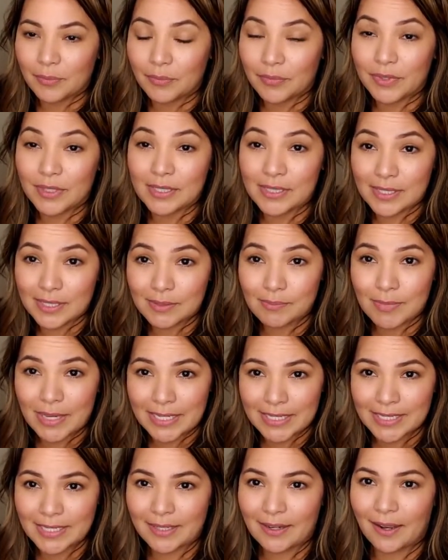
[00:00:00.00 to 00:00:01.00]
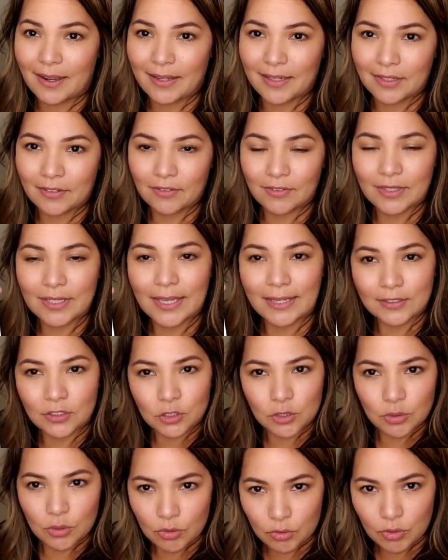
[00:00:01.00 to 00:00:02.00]
this is meant to kind of
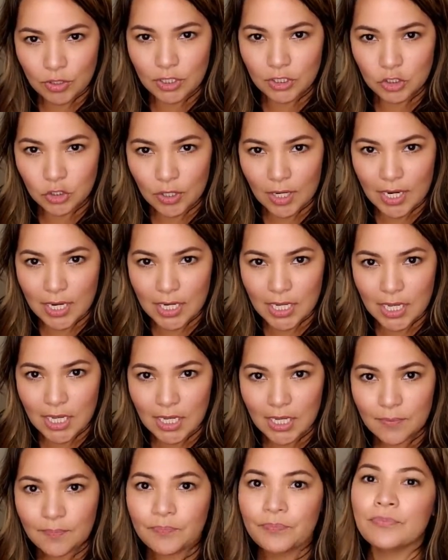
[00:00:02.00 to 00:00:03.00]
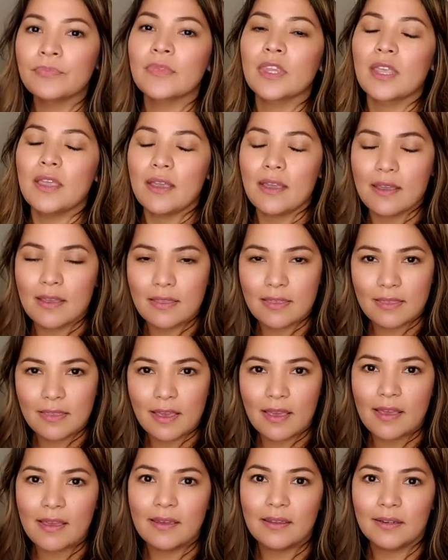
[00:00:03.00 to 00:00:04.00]
get you through your training, and
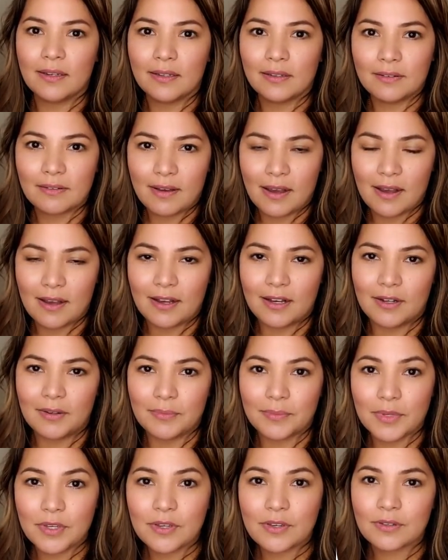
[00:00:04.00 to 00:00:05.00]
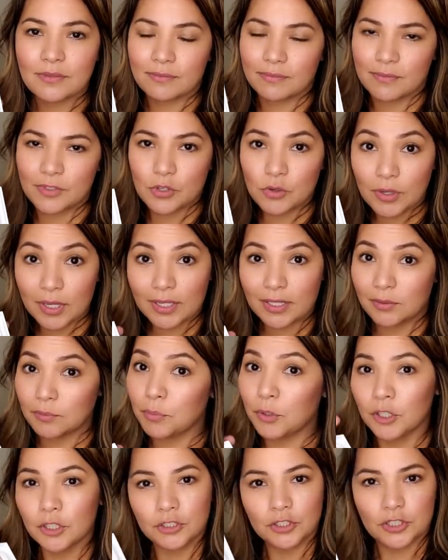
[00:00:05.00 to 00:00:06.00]
then you can
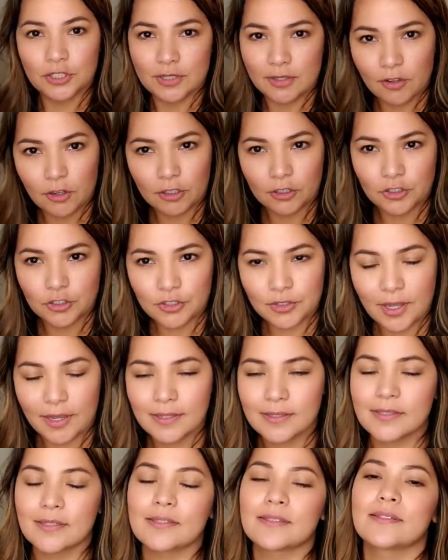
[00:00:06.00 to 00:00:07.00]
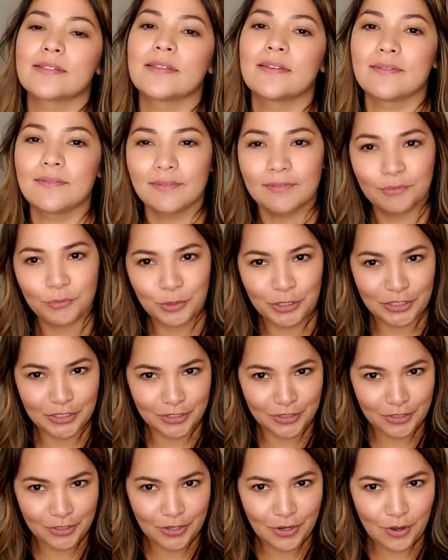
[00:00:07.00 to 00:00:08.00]
purchase larger sizes, which
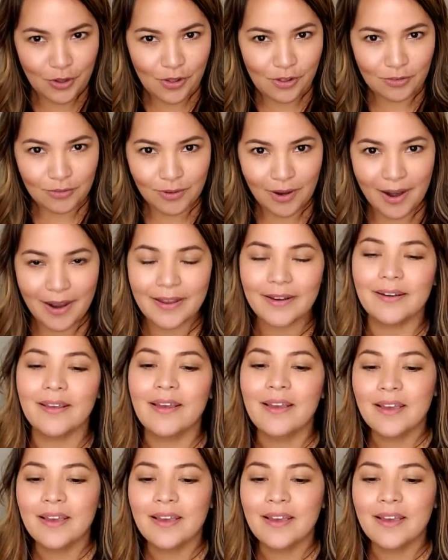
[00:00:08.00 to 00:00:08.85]
is the goal, right?